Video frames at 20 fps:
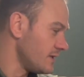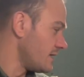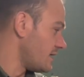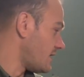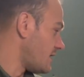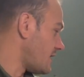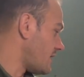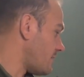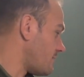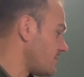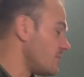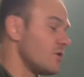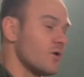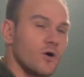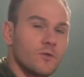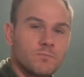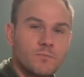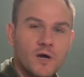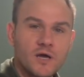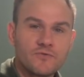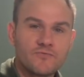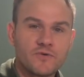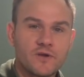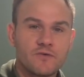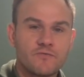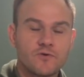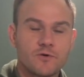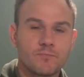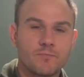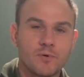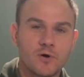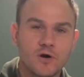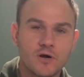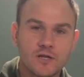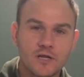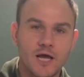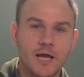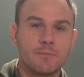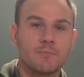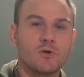Not my favorite part.
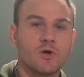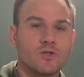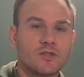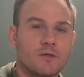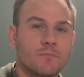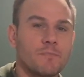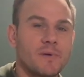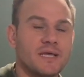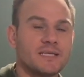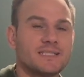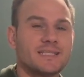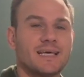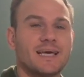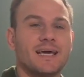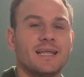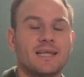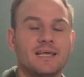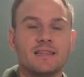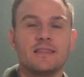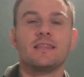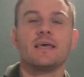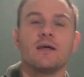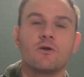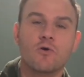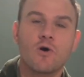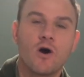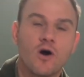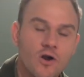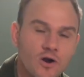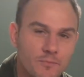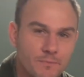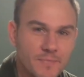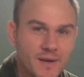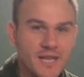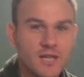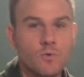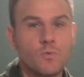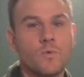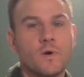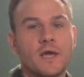I'm not the best at it. There are
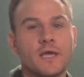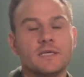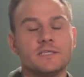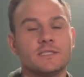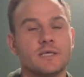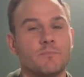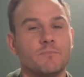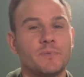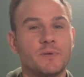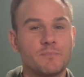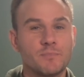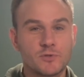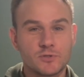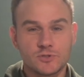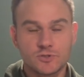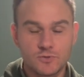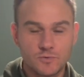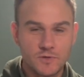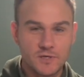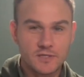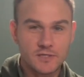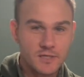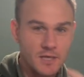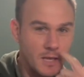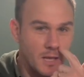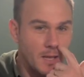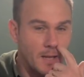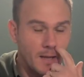many ways that people do it.